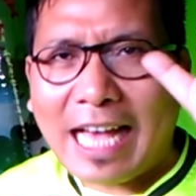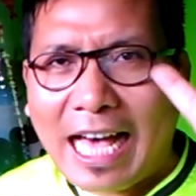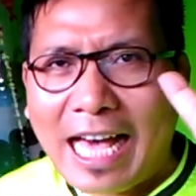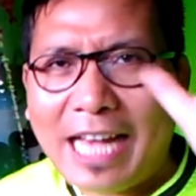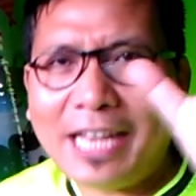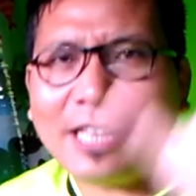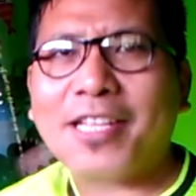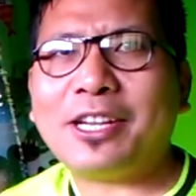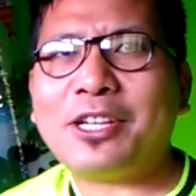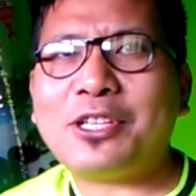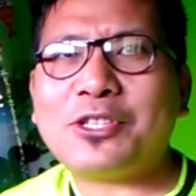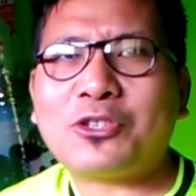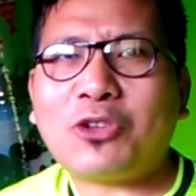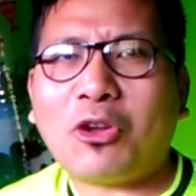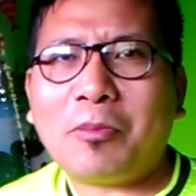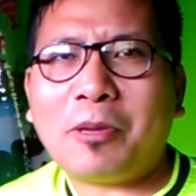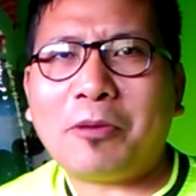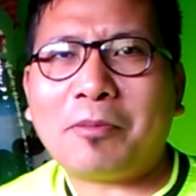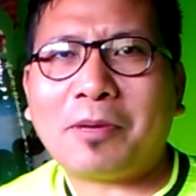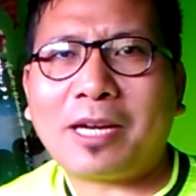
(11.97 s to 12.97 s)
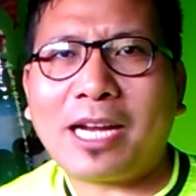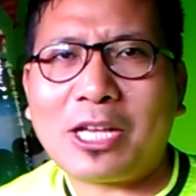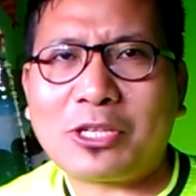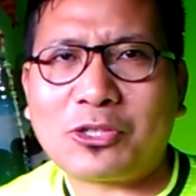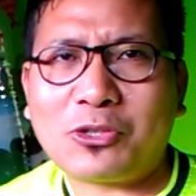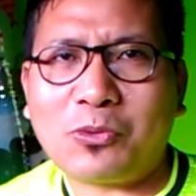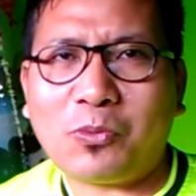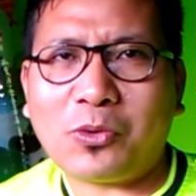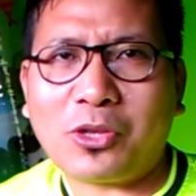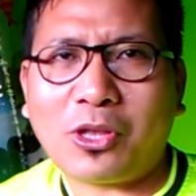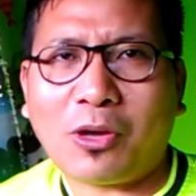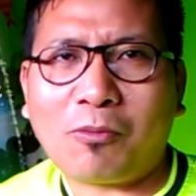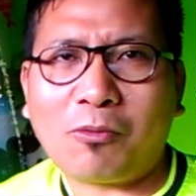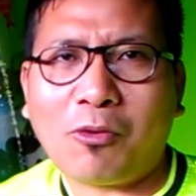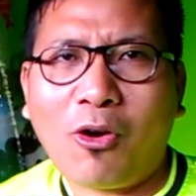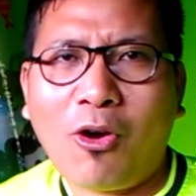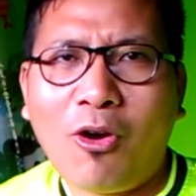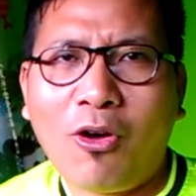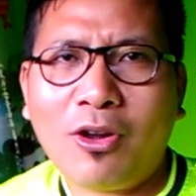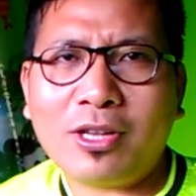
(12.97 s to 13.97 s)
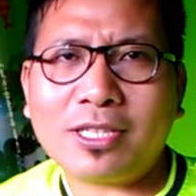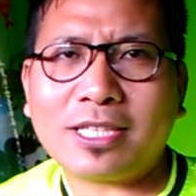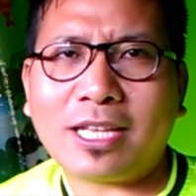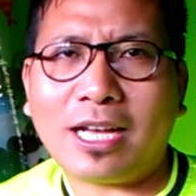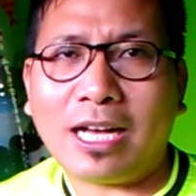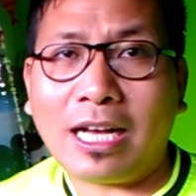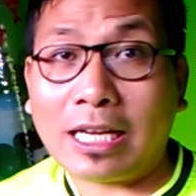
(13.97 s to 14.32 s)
another installment of Classroom Without Walls,